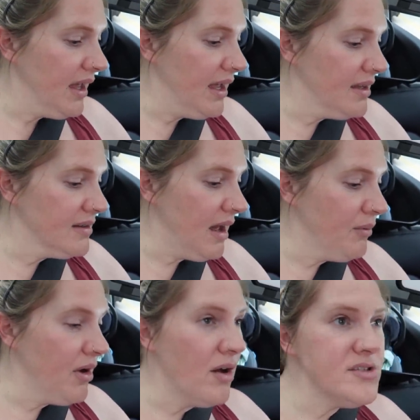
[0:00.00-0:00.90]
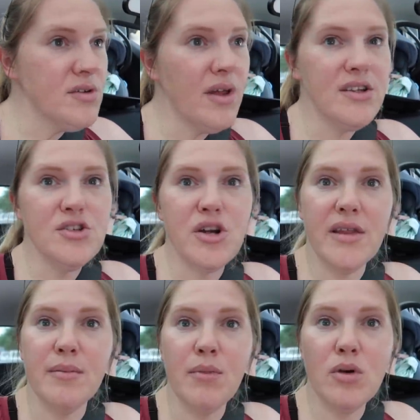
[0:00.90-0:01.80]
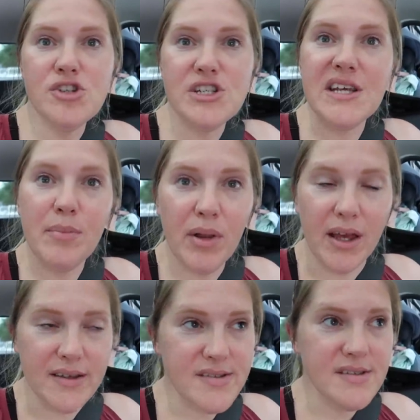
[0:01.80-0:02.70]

And I would also like to try the Moj Tea Place.